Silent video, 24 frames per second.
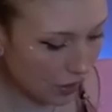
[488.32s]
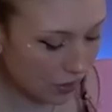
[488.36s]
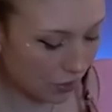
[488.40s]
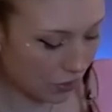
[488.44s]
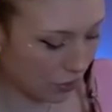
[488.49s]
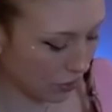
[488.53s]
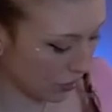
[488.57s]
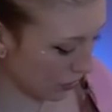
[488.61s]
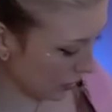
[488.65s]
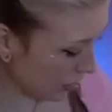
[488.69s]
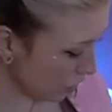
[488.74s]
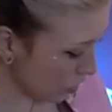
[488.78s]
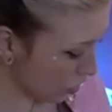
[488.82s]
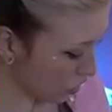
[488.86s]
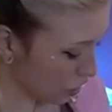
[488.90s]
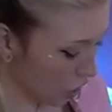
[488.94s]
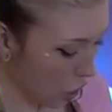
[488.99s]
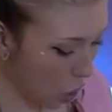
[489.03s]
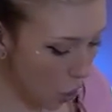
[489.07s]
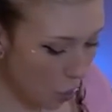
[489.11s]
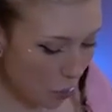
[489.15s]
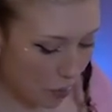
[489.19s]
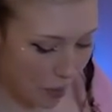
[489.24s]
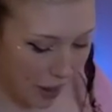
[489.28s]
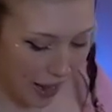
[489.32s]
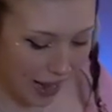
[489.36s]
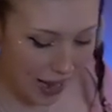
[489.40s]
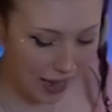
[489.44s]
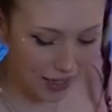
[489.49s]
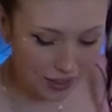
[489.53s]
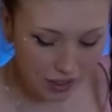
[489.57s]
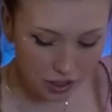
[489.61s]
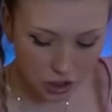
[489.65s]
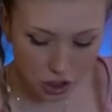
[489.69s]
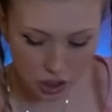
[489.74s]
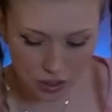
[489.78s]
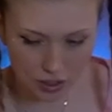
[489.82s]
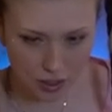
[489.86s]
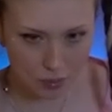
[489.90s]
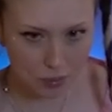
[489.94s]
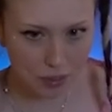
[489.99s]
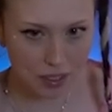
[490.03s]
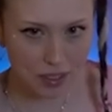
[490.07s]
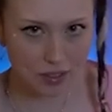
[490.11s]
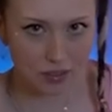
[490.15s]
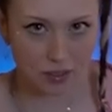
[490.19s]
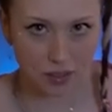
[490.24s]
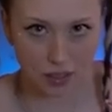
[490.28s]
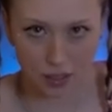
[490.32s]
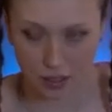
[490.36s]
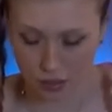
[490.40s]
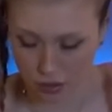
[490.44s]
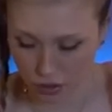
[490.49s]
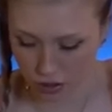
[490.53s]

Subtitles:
I don't know, there's no packaging, I'm guessing.